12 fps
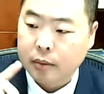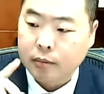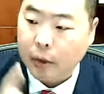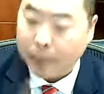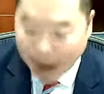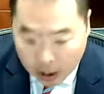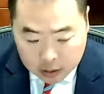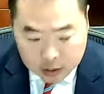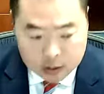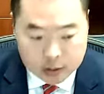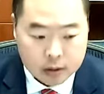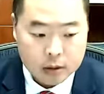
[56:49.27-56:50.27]

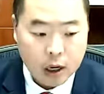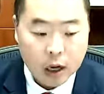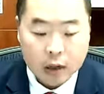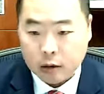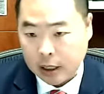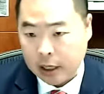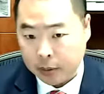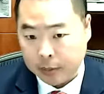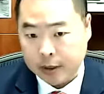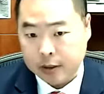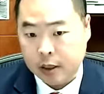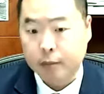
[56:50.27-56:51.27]
propellers, other
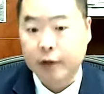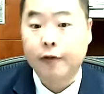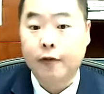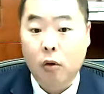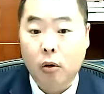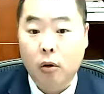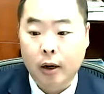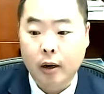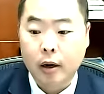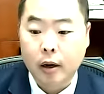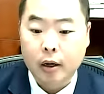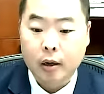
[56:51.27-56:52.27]
implements can be
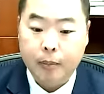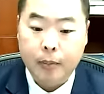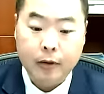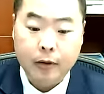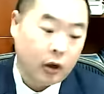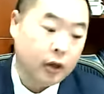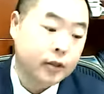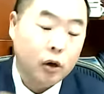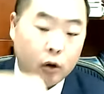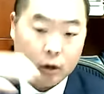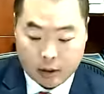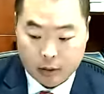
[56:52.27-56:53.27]
foreign as long as they
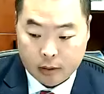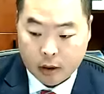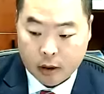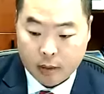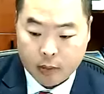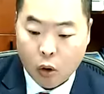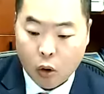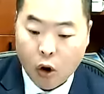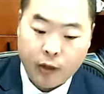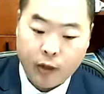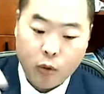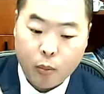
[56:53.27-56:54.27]
don't go
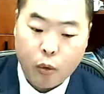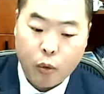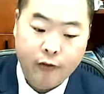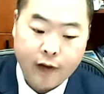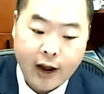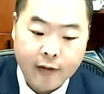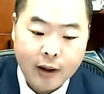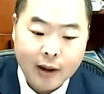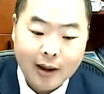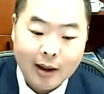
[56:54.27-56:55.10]
over that 1.5.